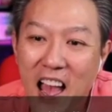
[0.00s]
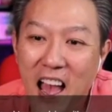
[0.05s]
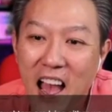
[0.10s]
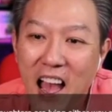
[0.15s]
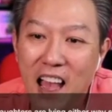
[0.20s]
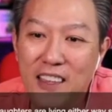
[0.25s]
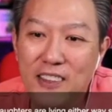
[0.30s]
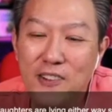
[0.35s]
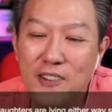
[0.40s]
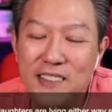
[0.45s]

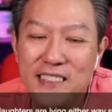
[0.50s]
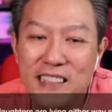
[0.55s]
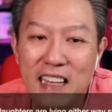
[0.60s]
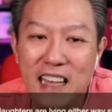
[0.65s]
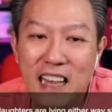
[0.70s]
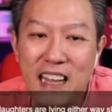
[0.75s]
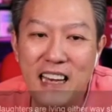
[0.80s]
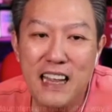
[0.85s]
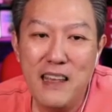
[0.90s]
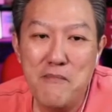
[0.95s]

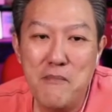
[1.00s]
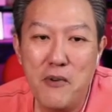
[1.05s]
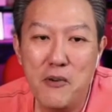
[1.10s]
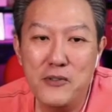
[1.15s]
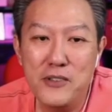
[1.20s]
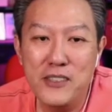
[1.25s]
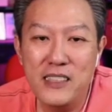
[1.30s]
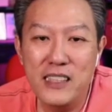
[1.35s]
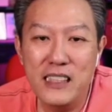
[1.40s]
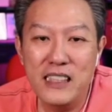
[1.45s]
using an
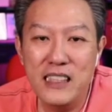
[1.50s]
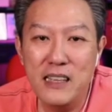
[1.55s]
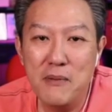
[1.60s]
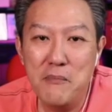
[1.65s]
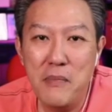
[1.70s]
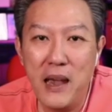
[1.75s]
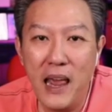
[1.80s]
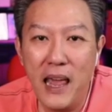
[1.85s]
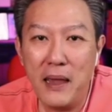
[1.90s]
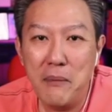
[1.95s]
emotional
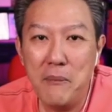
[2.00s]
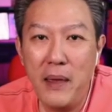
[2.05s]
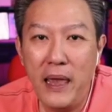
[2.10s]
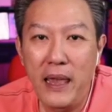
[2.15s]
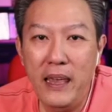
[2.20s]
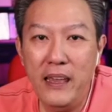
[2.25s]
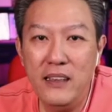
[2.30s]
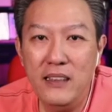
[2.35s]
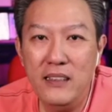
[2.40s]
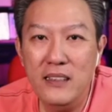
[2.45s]

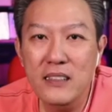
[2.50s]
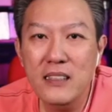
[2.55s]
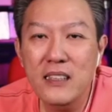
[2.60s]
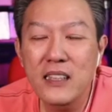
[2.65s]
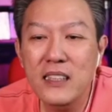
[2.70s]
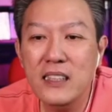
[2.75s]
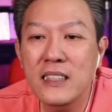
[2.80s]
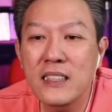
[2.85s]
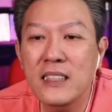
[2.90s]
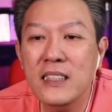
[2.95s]
blackmail
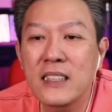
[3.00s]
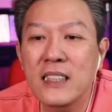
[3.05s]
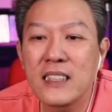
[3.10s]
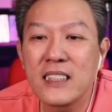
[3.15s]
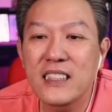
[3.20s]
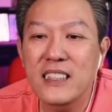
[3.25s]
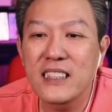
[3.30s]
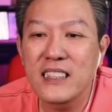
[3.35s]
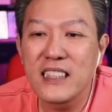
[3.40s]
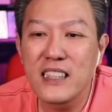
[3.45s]

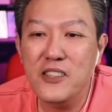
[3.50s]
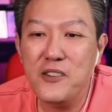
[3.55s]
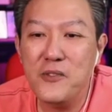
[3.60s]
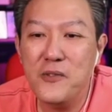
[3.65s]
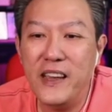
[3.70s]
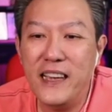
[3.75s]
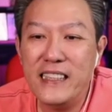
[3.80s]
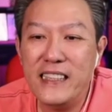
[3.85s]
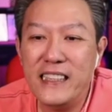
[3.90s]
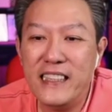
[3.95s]

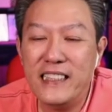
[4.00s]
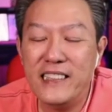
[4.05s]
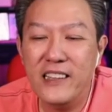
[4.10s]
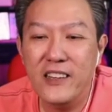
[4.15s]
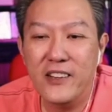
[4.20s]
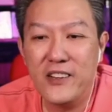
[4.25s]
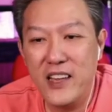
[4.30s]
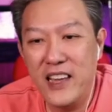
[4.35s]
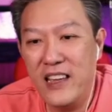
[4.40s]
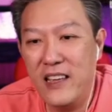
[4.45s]
situation.
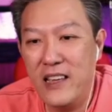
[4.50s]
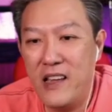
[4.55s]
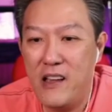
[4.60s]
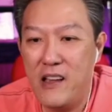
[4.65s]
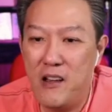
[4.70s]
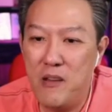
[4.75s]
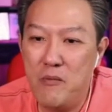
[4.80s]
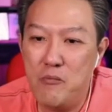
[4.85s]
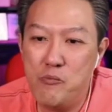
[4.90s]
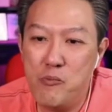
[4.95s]
Okay,
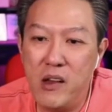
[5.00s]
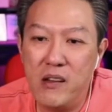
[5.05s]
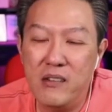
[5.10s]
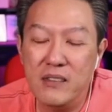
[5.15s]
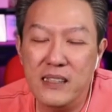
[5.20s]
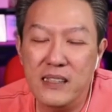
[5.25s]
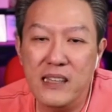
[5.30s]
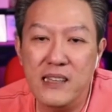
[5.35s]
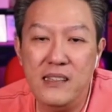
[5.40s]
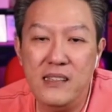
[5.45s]

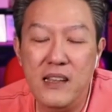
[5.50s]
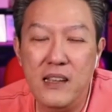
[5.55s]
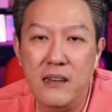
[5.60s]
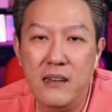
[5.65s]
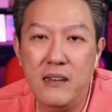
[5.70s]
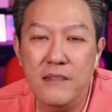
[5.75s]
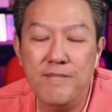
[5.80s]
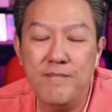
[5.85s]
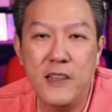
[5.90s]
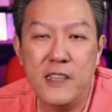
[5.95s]
well, does it
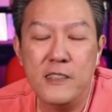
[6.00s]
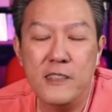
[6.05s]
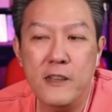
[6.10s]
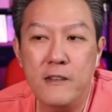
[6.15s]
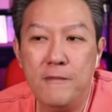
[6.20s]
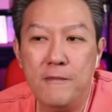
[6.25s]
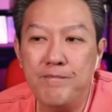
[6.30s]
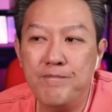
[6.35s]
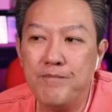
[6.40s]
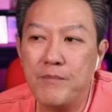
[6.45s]

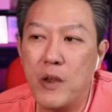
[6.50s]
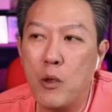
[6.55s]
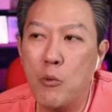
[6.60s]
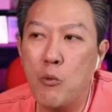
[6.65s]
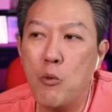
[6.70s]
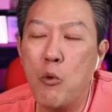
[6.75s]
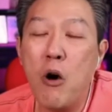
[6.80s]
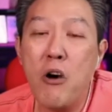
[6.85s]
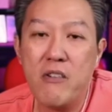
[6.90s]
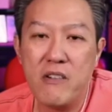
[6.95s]

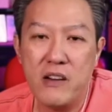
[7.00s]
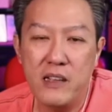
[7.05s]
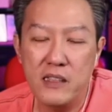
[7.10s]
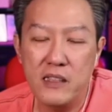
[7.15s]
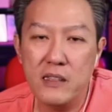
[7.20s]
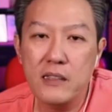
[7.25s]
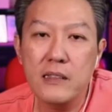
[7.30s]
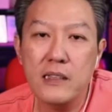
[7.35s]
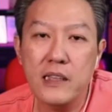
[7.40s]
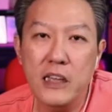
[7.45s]

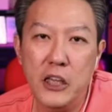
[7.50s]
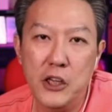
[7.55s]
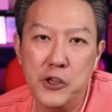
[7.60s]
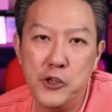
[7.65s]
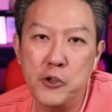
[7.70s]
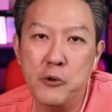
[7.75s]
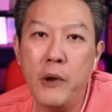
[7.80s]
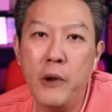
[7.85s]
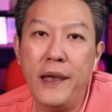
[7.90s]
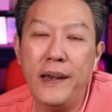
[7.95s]
warrant the
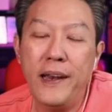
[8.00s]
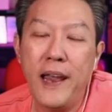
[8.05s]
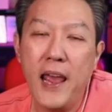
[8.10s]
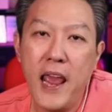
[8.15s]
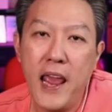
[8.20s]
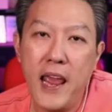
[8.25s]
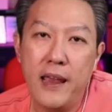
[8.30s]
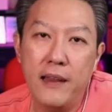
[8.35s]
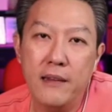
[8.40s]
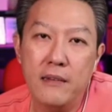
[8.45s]
issue at
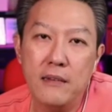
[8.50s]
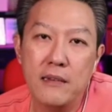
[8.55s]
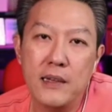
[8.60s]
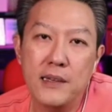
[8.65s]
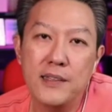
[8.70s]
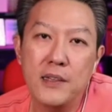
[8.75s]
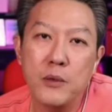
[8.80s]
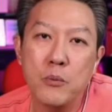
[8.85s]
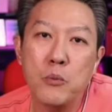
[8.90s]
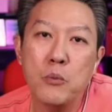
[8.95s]
hand?
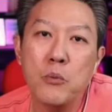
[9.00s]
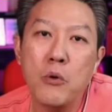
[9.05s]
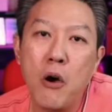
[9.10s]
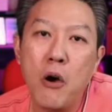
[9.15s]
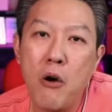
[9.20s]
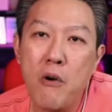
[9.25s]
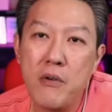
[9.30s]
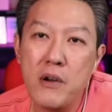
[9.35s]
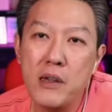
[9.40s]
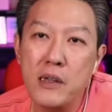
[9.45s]
Does it
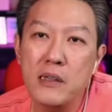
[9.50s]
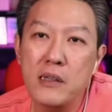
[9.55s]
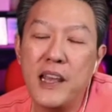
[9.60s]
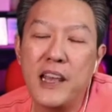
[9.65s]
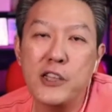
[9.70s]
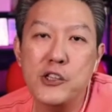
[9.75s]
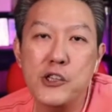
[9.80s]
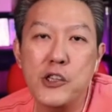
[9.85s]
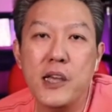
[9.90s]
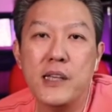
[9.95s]
warrant
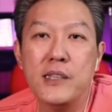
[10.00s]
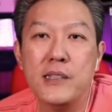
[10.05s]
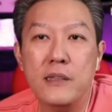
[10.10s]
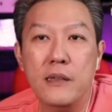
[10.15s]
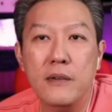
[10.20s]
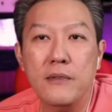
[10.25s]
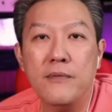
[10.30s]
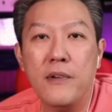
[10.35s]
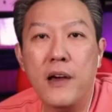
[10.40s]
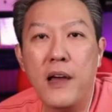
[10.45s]
and
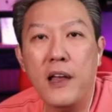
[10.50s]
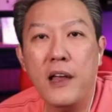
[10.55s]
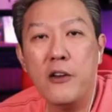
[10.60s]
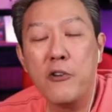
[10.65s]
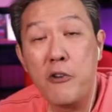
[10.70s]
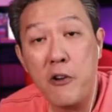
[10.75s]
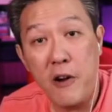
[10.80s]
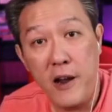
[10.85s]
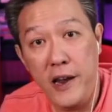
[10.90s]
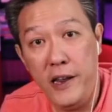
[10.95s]
justify
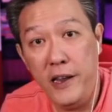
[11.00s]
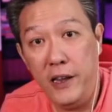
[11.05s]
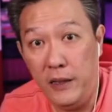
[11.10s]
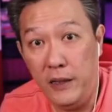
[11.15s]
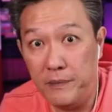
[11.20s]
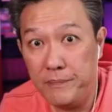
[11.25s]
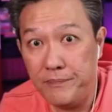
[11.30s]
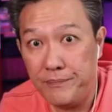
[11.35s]
crying?